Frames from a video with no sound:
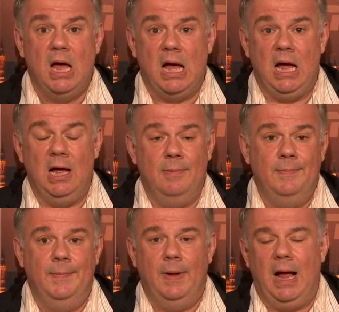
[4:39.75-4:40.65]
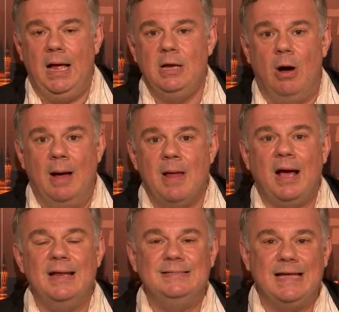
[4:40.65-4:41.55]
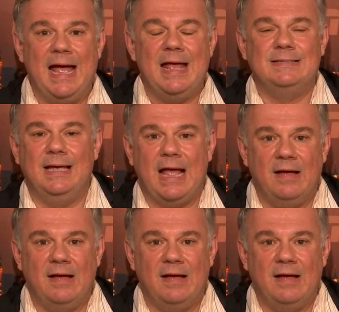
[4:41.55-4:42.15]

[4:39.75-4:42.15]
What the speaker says: You know, I'm not going to say it's like